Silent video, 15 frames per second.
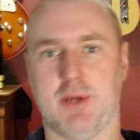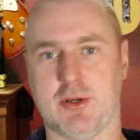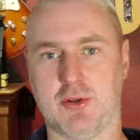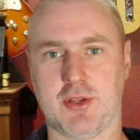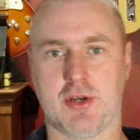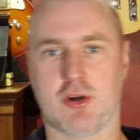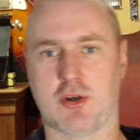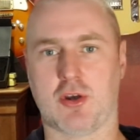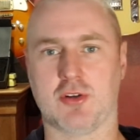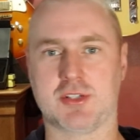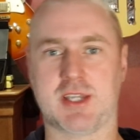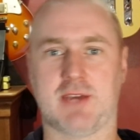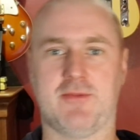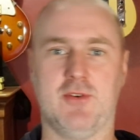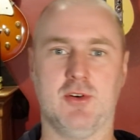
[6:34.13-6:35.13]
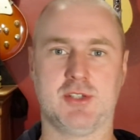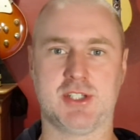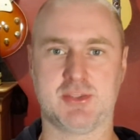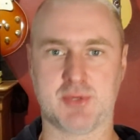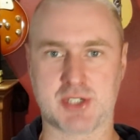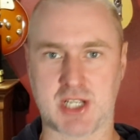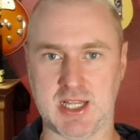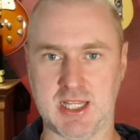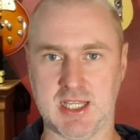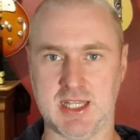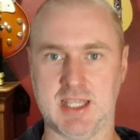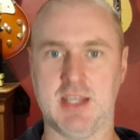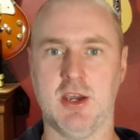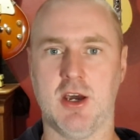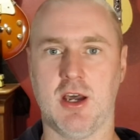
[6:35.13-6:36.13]
and other non-contact forces which
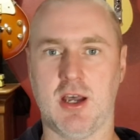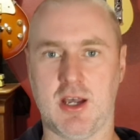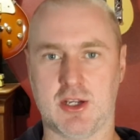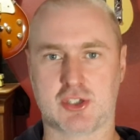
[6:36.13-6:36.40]
clearly uh,